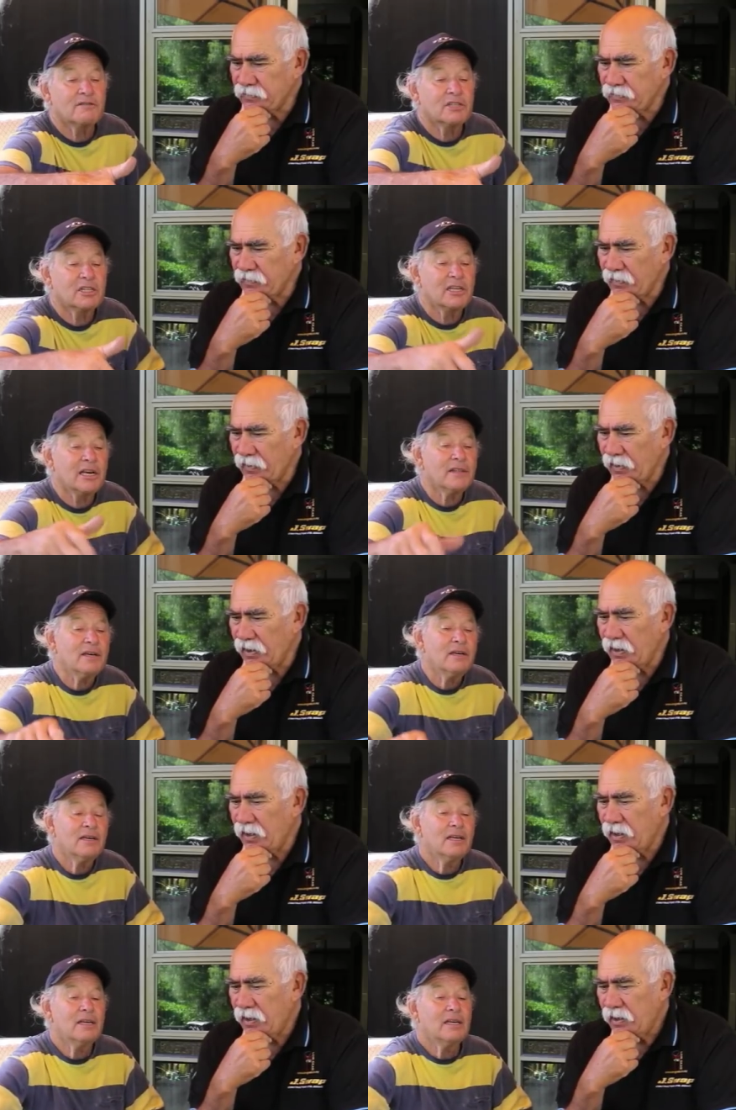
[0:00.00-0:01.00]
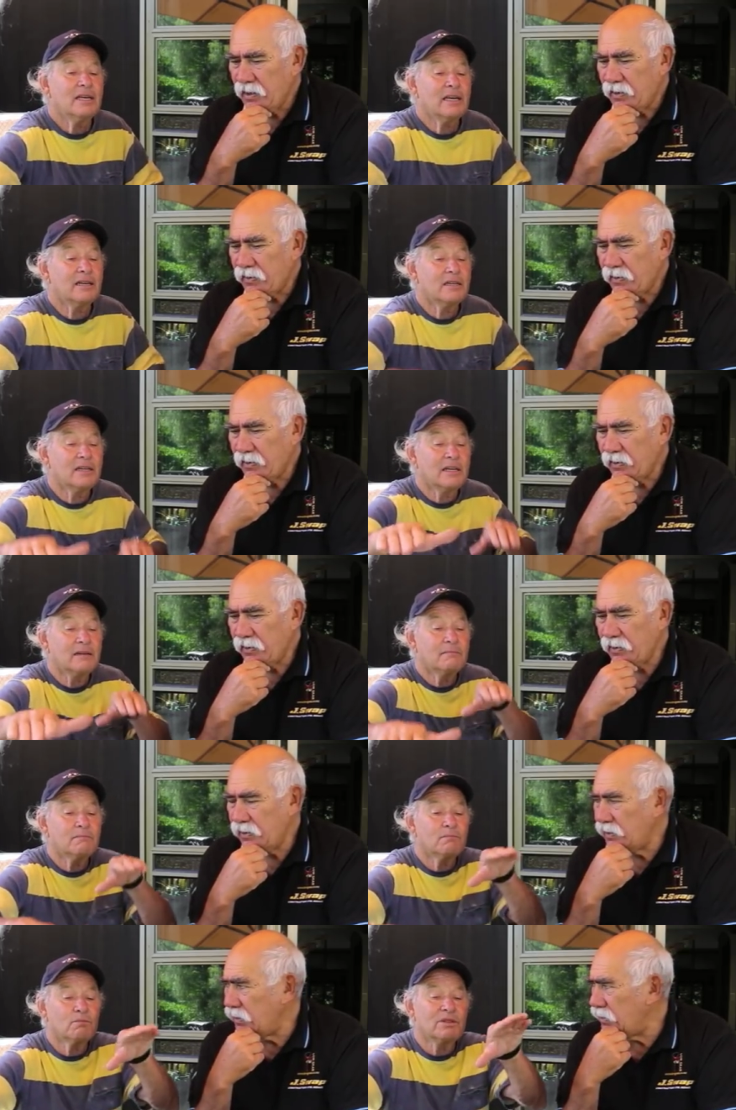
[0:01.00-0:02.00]
Speaker 1: over to the other, and,
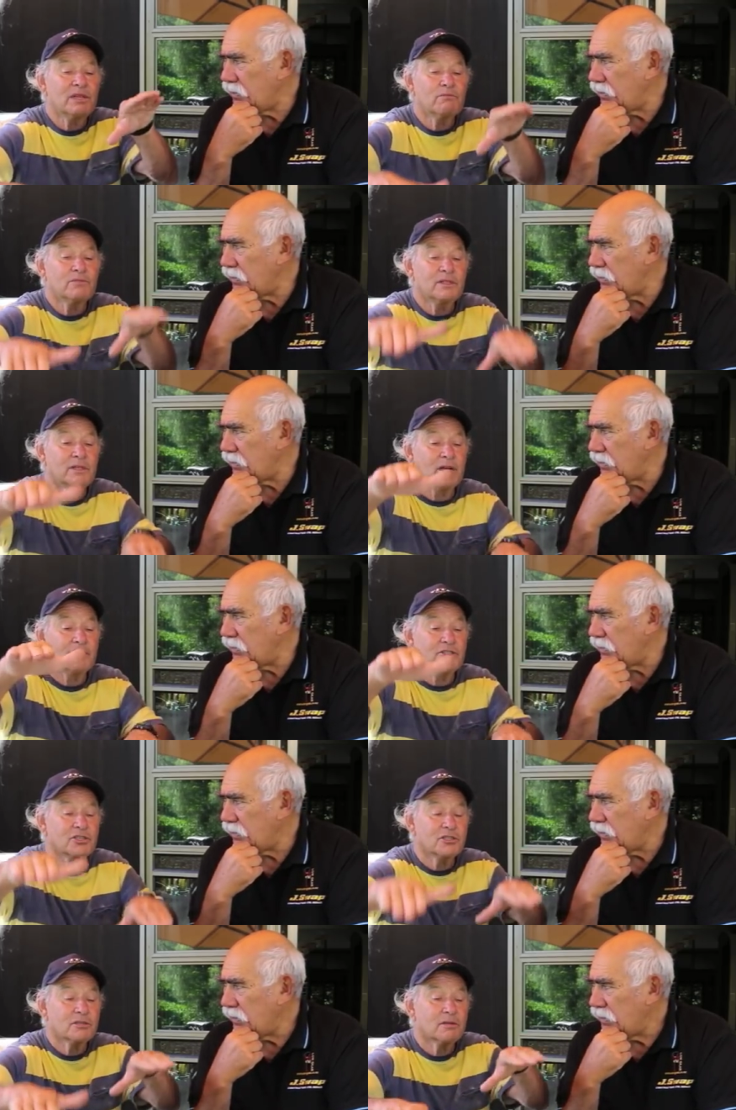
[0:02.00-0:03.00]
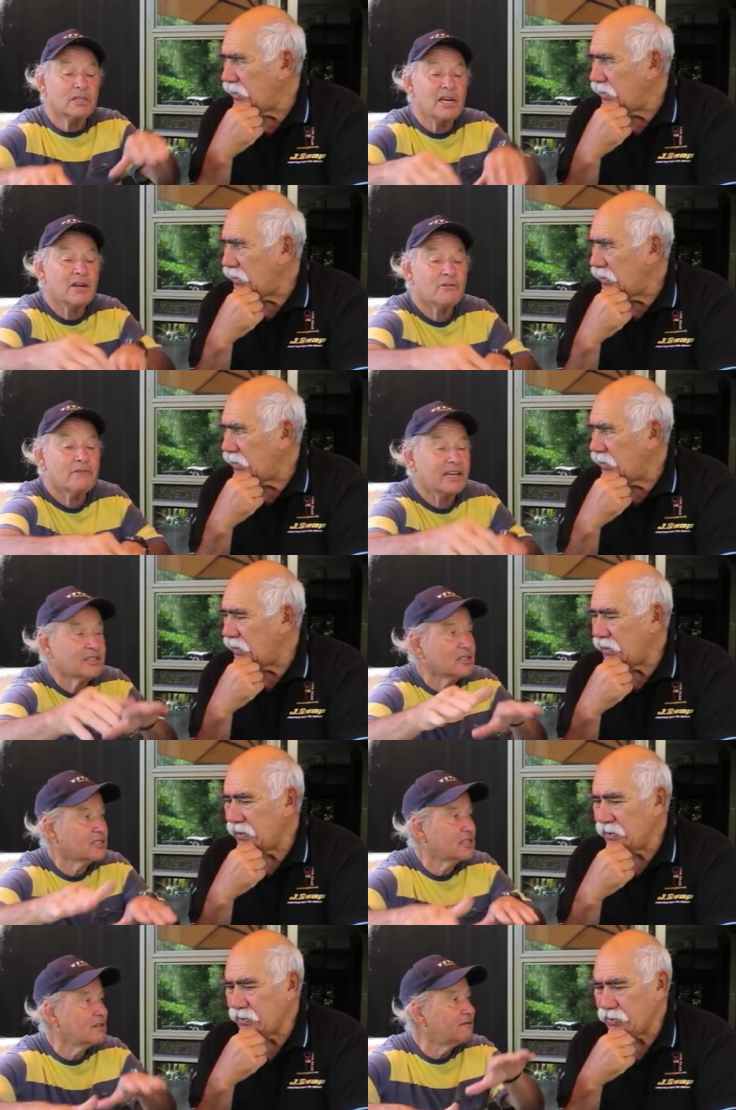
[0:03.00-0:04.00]
and when they, you know, it just counteracts
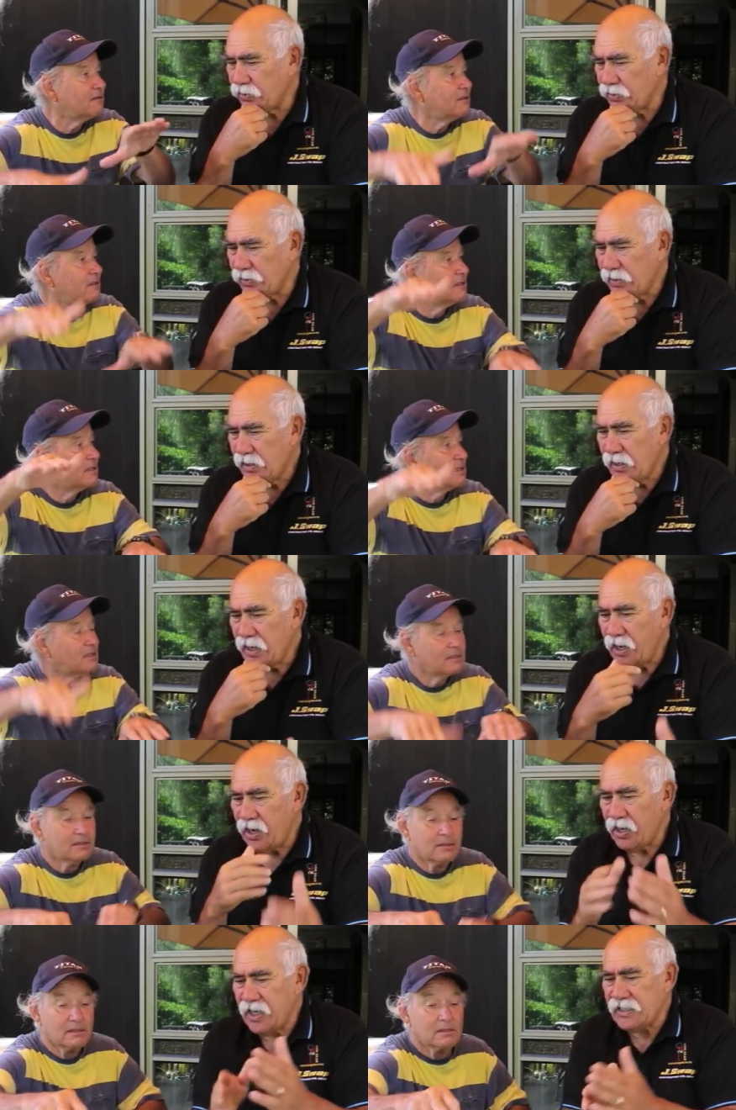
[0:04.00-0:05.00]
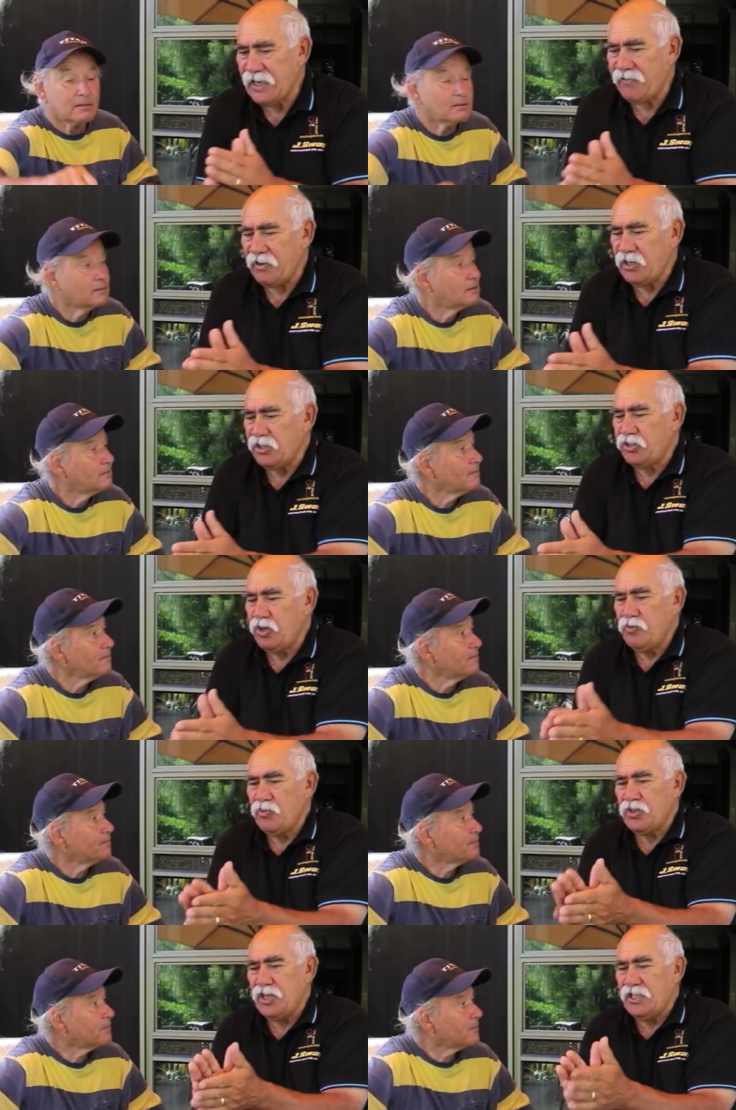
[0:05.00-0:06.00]
itself. Sure. And I guess
Speaker 2: having these
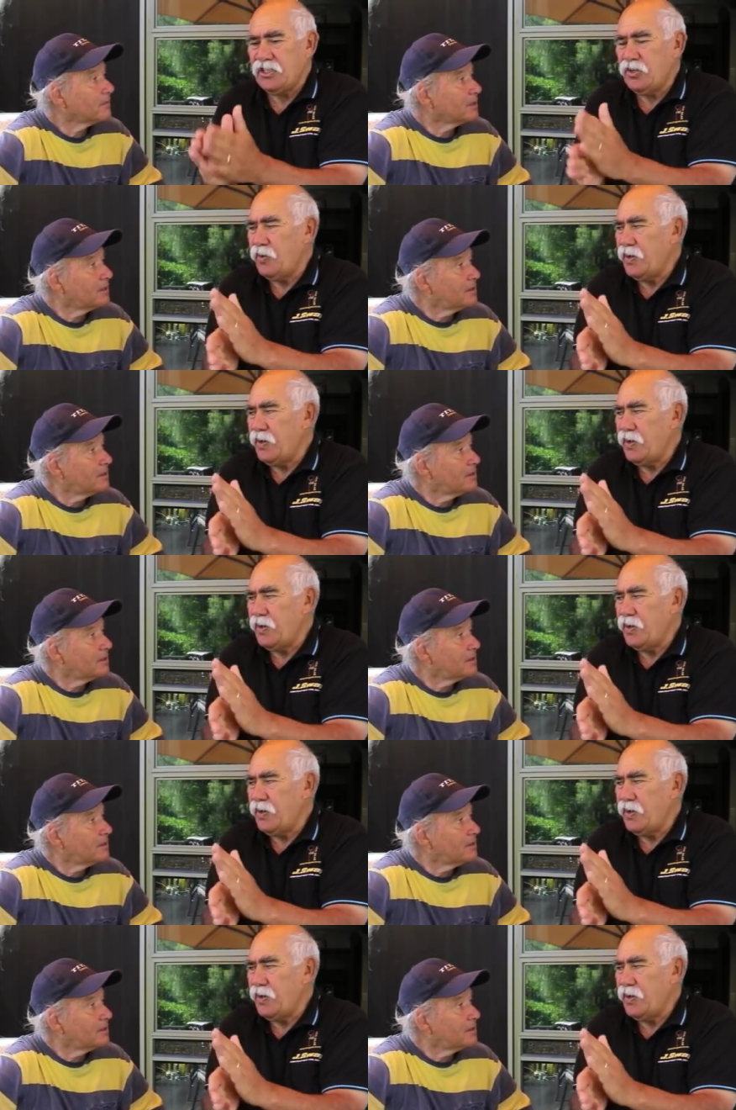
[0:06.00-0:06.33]
two machines